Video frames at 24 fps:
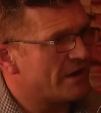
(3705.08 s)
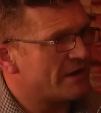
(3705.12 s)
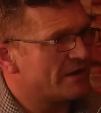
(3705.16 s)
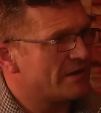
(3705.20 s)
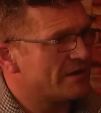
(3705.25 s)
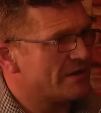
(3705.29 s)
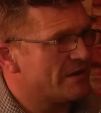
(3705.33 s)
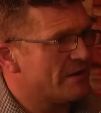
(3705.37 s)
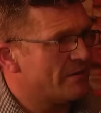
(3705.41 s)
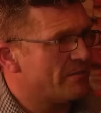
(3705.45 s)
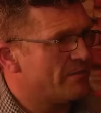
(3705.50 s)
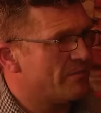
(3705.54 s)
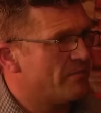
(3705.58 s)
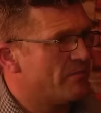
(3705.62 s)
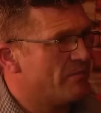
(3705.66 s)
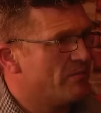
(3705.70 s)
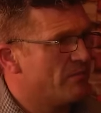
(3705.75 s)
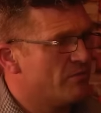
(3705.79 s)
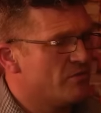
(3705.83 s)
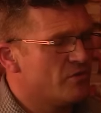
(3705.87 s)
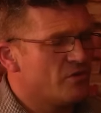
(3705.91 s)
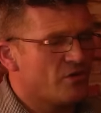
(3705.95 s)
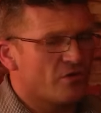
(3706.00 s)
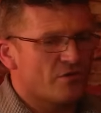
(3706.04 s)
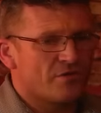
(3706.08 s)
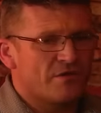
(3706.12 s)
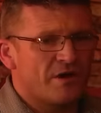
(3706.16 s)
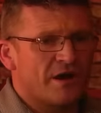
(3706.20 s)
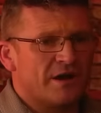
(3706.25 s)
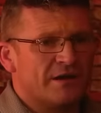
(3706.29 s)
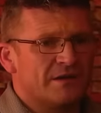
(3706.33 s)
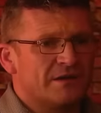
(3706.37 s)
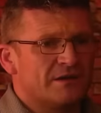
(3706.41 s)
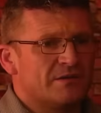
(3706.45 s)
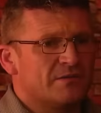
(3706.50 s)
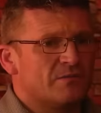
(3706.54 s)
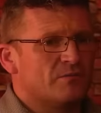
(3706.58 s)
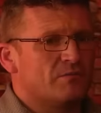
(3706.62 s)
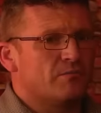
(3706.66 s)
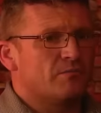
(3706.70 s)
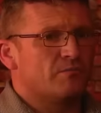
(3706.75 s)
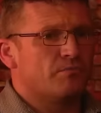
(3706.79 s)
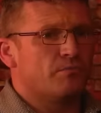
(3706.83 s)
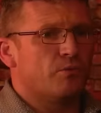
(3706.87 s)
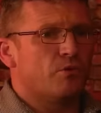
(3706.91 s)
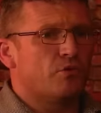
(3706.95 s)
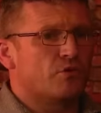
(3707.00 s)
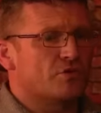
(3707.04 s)
not in the you're
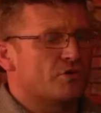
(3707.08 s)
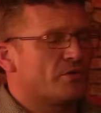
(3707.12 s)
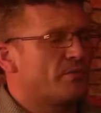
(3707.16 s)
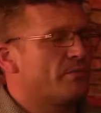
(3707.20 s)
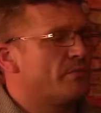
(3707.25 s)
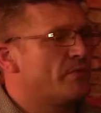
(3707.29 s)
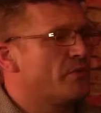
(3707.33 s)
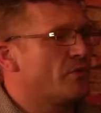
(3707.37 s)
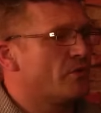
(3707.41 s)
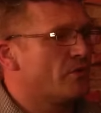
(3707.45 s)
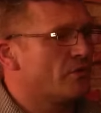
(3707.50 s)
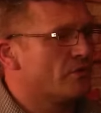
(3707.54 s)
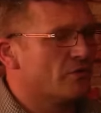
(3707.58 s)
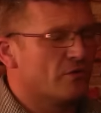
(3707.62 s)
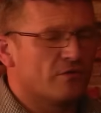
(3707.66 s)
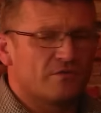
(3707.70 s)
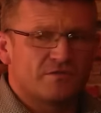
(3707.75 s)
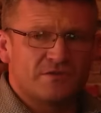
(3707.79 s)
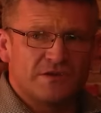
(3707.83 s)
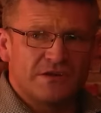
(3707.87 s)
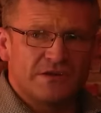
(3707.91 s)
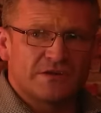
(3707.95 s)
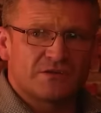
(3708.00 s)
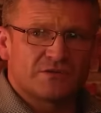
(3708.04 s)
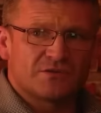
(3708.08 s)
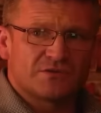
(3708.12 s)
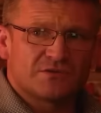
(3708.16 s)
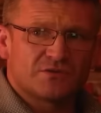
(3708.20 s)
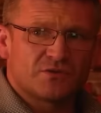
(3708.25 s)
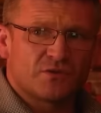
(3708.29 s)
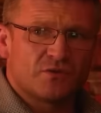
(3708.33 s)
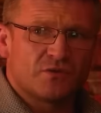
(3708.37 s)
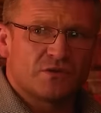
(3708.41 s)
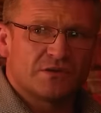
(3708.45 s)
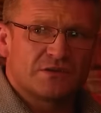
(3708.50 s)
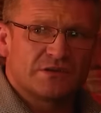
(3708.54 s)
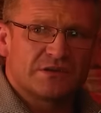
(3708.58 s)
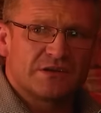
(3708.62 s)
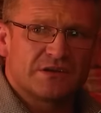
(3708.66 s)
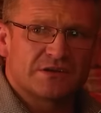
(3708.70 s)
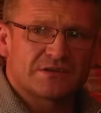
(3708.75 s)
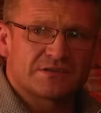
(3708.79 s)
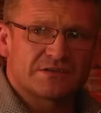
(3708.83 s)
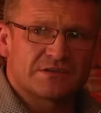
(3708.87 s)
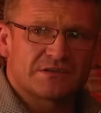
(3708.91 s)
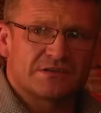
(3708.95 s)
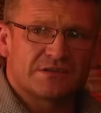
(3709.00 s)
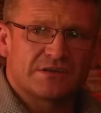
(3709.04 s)
nothing but pure love. Neither is Tony
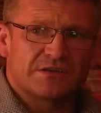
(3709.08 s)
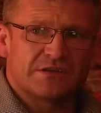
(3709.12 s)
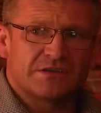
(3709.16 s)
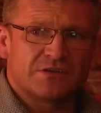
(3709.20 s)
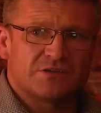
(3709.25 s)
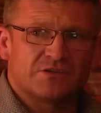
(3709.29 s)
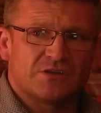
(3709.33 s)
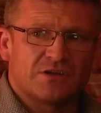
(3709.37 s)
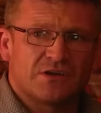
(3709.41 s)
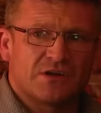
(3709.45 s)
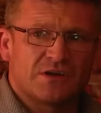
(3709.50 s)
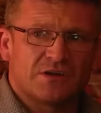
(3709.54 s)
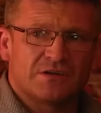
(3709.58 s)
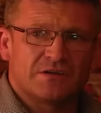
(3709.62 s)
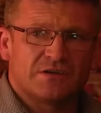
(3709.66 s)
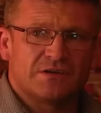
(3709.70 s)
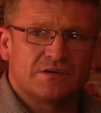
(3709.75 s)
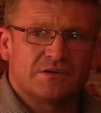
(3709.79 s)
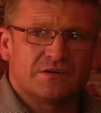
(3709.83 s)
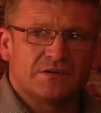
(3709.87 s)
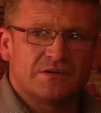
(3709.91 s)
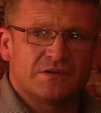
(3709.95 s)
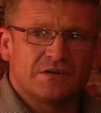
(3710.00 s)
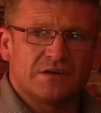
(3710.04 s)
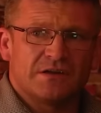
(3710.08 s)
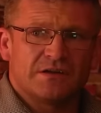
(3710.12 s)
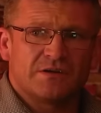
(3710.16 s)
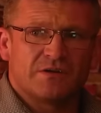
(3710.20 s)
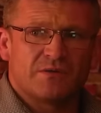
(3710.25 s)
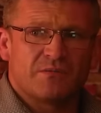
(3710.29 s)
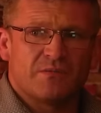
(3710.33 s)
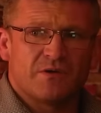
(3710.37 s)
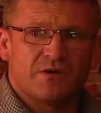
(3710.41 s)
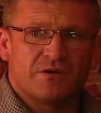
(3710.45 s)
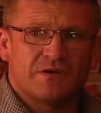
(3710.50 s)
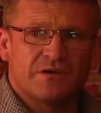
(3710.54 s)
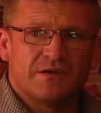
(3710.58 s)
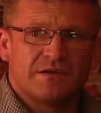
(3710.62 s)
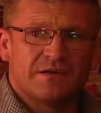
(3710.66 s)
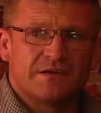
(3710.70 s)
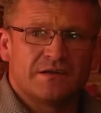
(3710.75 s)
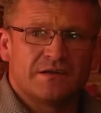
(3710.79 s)
there sitting in the chair, neither am I.